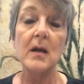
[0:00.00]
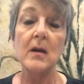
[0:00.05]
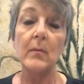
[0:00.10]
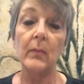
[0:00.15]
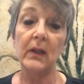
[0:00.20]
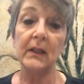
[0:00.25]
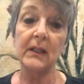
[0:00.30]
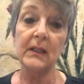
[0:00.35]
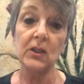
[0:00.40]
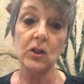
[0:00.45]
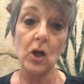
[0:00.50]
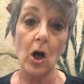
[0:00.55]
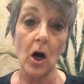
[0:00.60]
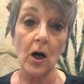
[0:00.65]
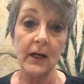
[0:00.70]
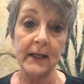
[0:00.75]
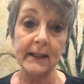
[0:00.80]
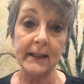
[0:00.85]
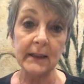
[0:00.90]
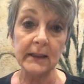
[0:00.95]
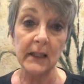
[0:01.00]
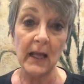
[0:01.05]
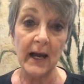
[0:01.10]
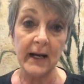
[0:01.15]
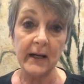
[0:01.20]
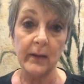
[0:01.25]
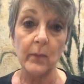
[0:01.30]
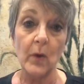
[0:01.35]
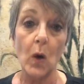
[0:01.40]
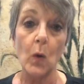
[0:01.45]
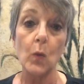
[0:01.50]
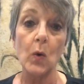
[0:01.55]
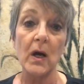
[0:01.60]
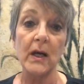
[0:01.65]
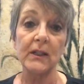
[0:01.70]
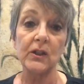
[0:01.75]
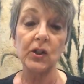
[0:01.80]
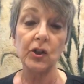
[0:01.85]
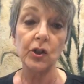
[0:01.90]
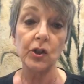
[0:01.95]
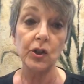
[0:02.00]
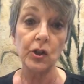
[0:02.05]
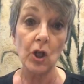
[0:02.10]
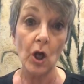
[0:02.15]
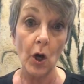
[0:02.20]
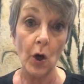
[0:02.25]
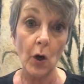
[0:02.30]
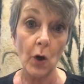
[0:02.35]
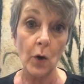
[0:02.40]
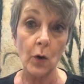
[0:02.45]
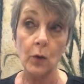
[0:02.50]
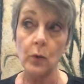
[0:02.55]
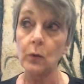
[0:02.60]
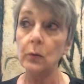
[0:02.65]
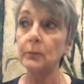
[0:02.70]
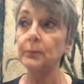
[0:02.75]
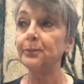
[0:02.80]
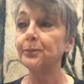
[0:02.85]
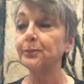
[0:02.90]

But this guardian ad litem was so